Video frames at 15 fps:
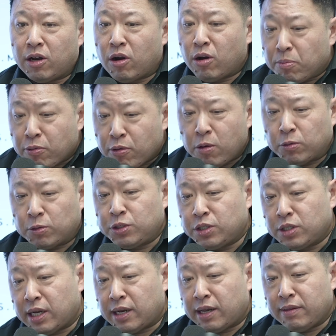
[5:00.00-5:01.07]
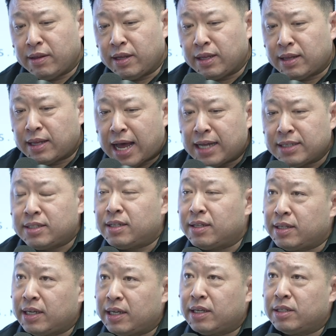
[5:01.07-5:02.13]
our approach. And I think that's the
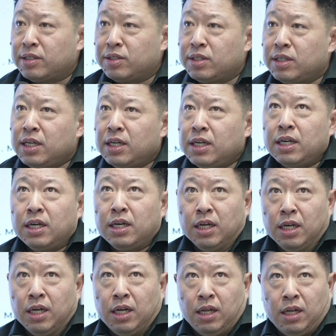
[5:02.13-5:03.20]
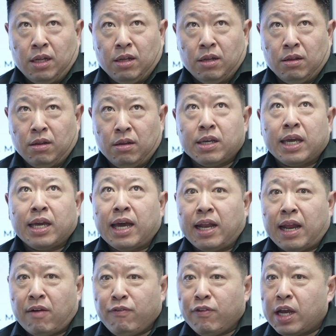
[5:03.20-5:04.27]
thing is looking
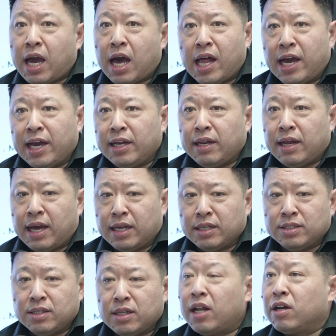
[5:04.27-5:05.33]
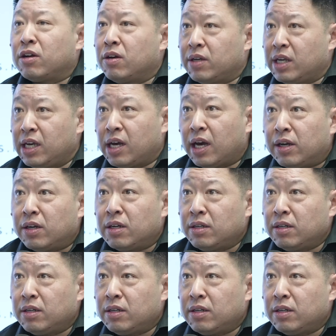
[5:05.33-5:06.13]
at every client as not a cookie cutter.